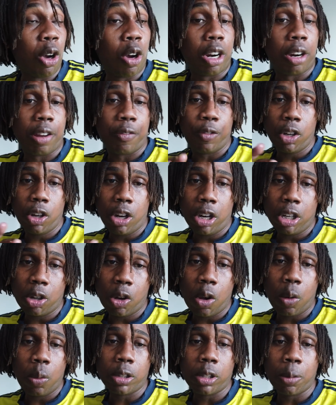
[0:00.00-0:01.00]
or if you're gonna
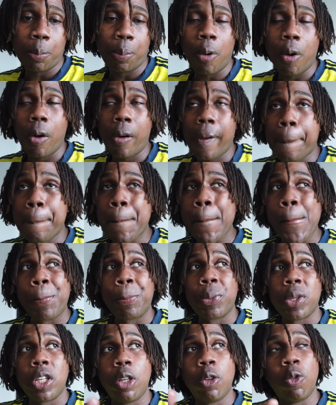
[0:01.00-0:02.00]
go with the pork,
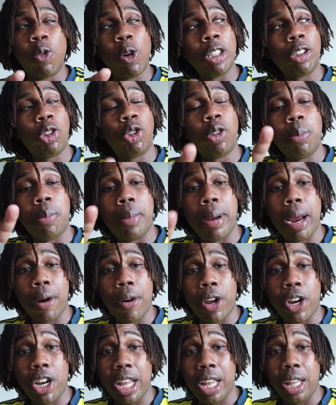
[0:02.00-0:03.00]
you want to
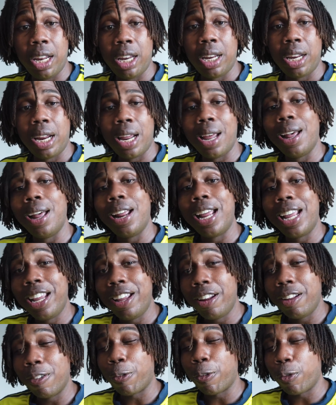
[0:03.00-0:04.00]
marinate it
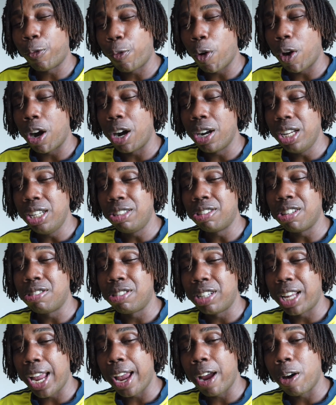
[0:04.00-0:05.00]
eat for at least a
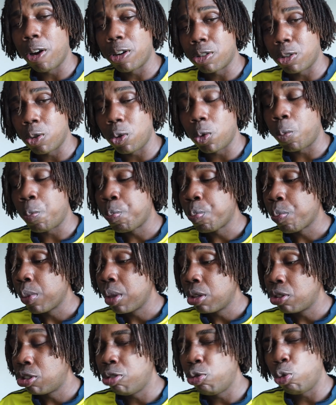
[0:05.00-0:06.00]
day or two
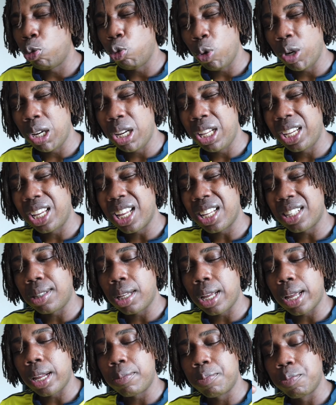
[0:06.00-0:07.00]
to really get
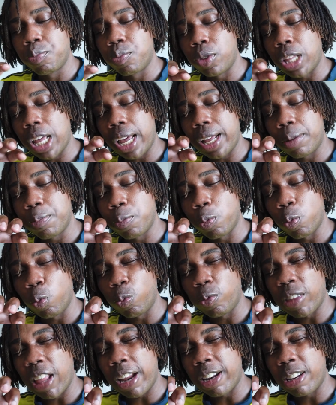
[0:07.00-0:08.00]
that that
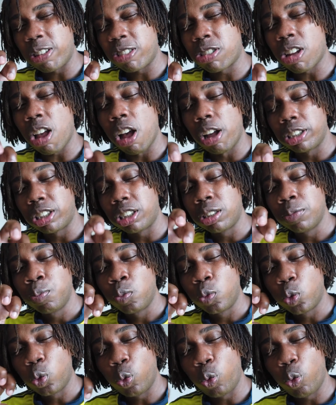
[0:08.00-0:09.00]
that sauce
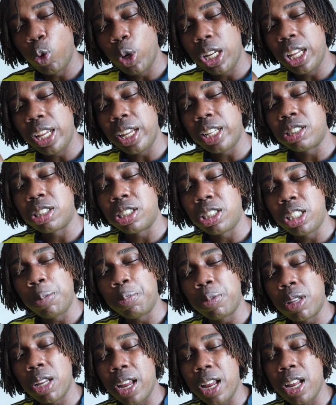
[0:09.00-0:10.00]
really
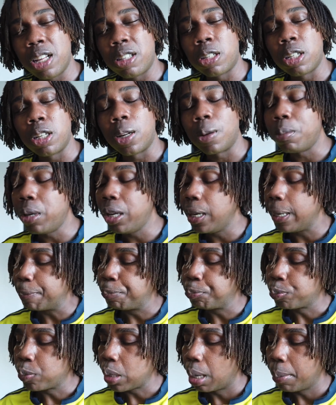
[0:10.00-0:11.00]
seeped into the meat.
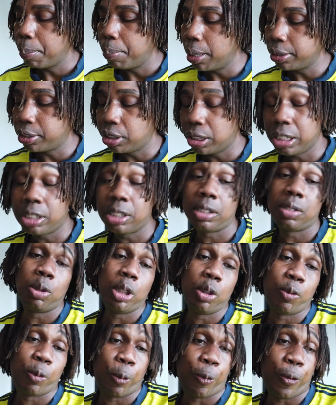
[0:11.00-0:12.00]
But since
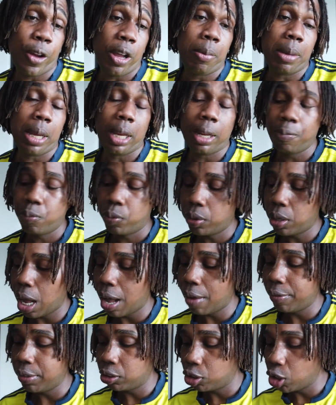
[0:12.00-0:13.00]
we're filming,
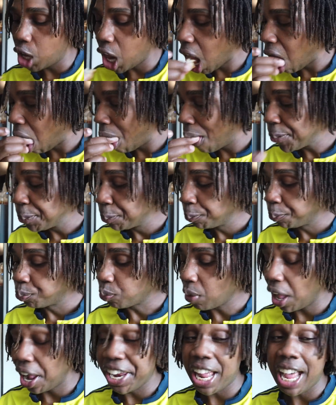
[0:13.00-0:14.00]
obviously,
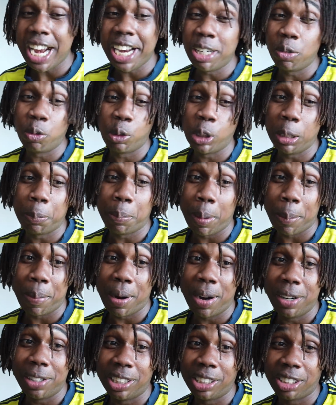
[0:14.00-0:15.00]
and I didn't really
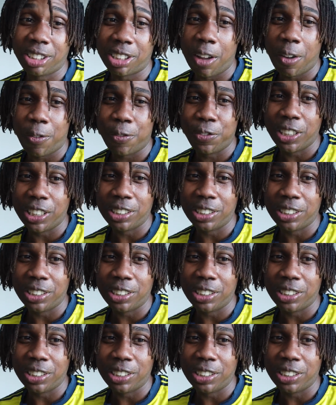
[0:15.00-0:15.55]
prepare this stuff,